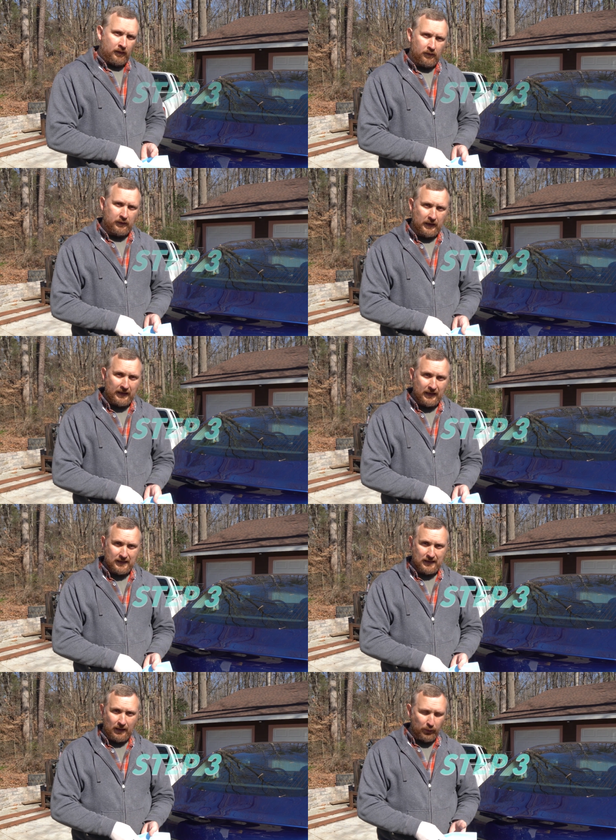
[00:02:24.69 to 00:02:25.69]
Okay, next
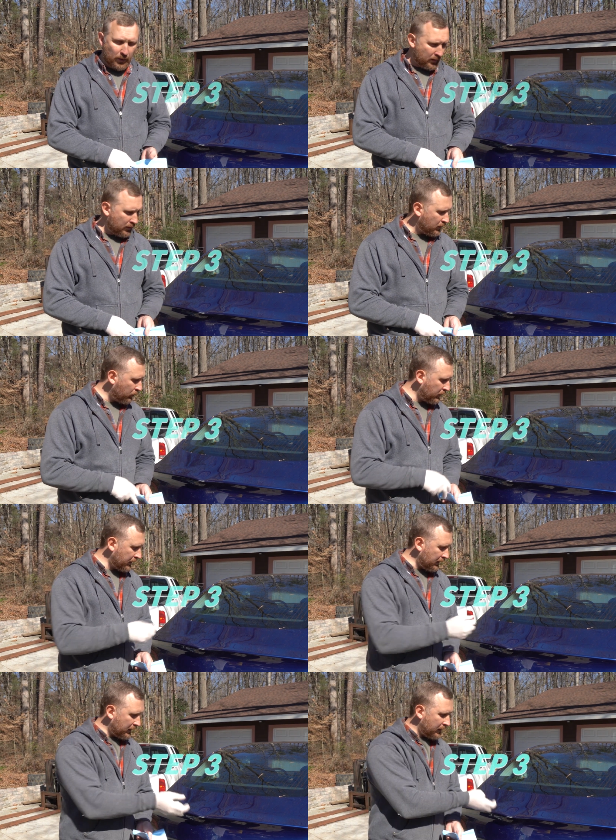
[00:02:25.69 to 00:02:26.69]
step, we're
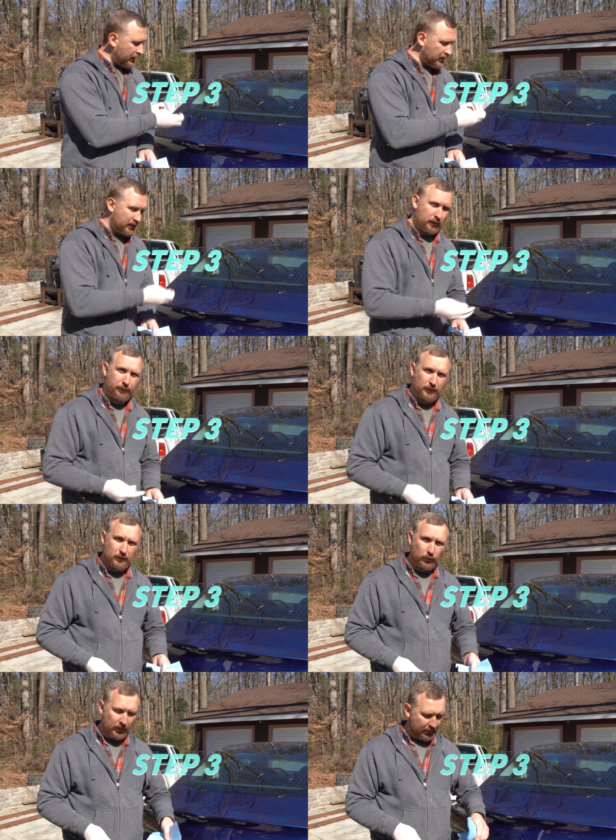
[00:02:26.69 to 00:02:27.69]
gonna clean the
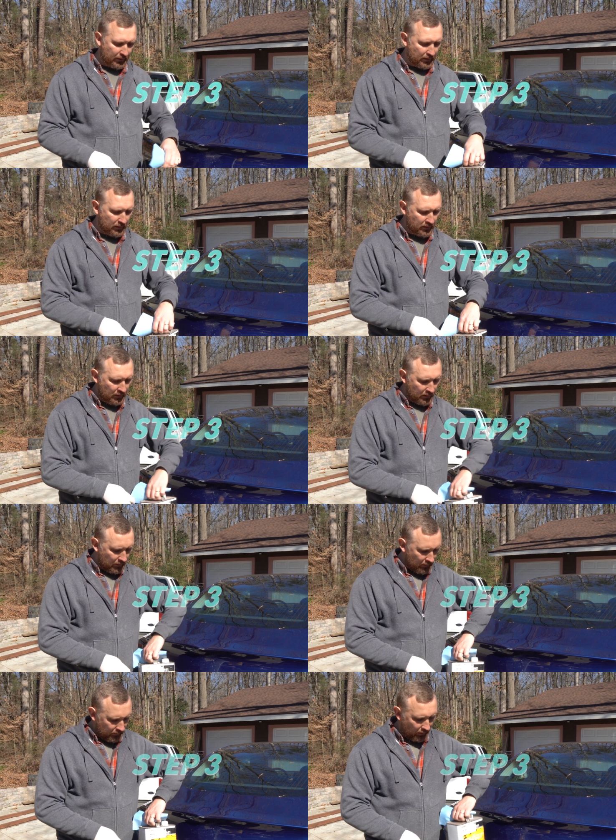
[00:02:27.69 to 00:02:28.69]
surface with the
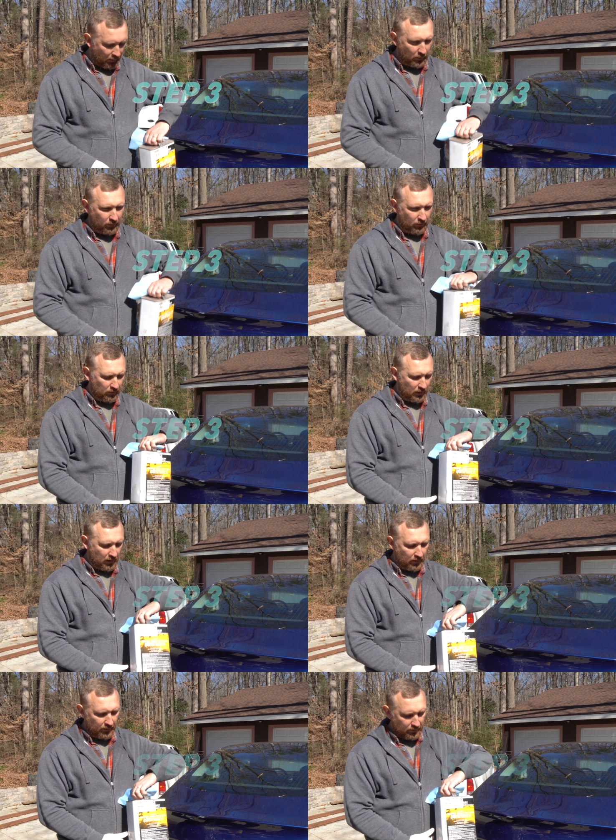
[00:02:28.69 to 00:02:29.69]
chemical,
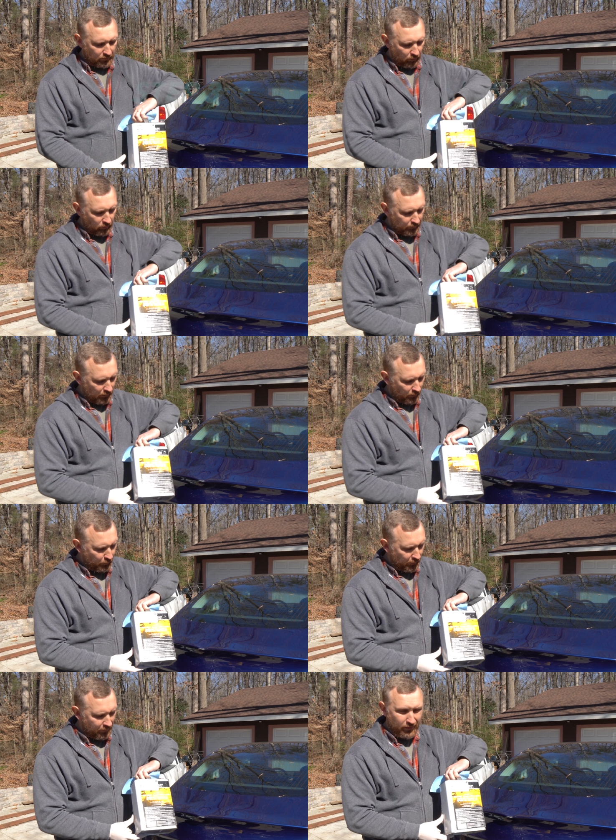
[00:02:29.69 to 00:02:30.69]
it's called
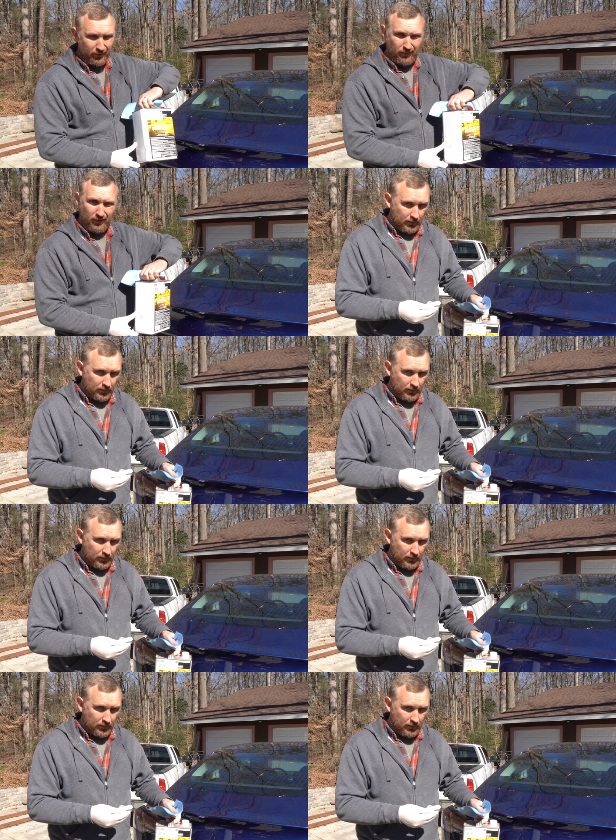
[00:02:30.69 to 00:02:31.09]
pre-cleaner.